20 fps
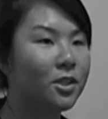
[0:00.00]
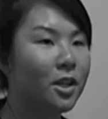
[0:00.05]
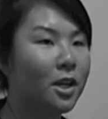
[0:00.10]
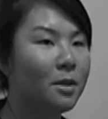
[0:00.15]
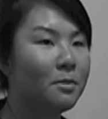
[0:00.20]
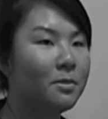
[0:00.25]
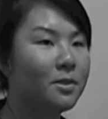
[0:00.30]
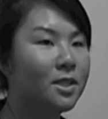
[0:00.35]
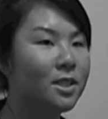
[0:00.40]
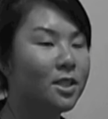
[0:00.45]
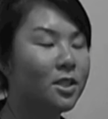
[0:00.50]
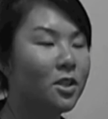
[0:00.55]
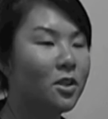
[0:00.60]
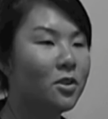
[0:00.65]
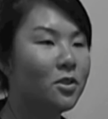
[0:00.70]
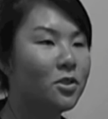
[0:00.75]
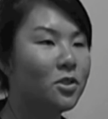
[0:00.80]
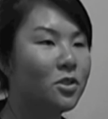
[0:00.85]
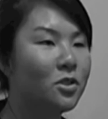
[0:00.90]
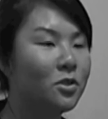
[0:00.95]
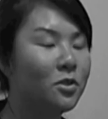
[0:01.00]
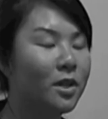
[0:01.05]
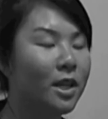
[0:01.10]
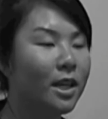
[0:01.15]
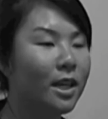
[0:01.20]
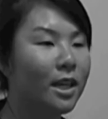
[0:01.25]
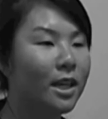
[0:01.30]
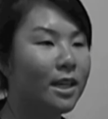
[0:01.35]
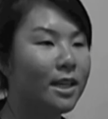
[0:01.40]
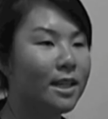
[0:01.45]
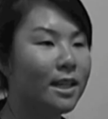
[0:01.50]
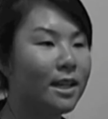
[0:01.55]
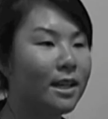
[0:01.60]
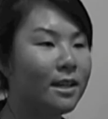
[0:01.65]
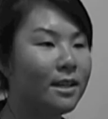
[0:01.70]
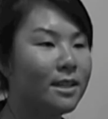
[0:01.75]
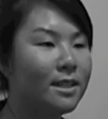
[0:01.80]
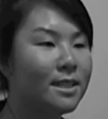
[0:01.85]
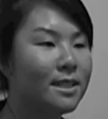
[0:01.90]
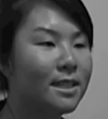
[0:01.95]
her up to go to
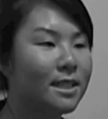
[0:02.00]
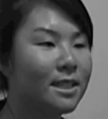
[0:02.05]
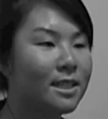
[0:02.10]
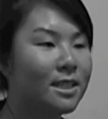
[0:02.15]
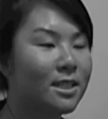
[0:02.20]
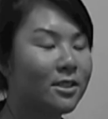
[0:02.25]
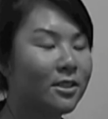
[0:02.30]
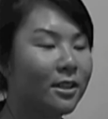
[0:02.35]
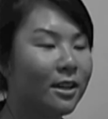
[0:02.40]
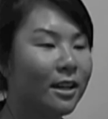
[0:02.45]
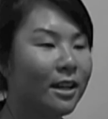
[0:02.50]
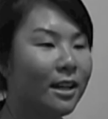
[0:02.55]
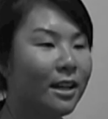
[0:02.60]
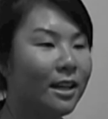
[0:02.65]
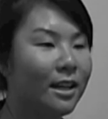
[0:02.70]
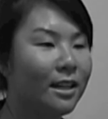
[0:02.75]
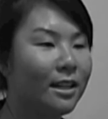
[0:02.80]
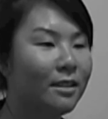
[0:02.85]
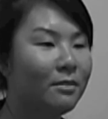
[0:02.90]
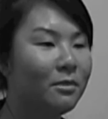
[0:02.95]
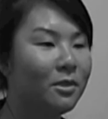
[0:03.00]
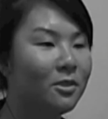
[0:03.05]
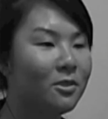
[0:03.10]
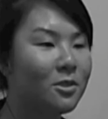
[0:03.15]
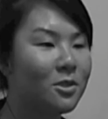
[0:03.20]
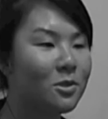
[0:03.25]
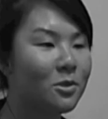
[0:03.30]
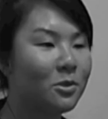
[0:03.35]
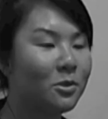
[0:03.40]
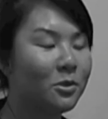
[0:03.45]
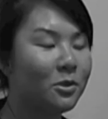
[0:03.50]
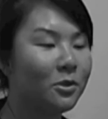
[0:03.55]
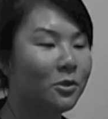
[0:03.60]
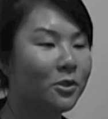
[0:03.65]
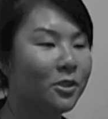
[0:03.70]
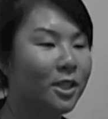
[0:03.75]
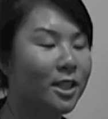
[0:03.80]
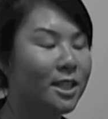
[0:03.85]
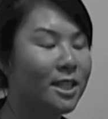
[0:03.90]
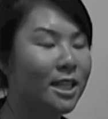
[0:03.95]
a sixth grade middle school
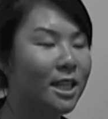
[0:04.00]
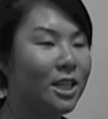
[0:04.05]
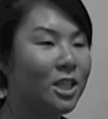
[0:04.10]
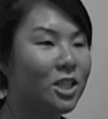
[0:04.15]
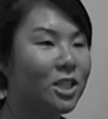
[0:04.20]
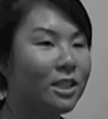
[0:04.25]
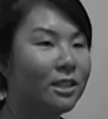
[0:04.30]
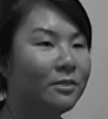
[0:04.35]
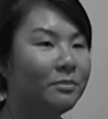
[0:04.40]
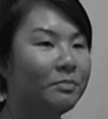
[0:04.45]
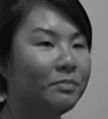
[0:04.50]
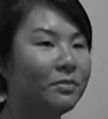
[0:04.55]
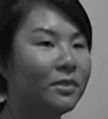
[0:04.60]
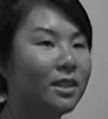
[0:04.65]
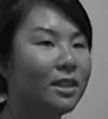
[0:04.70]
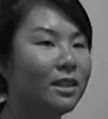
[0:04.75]
orientation,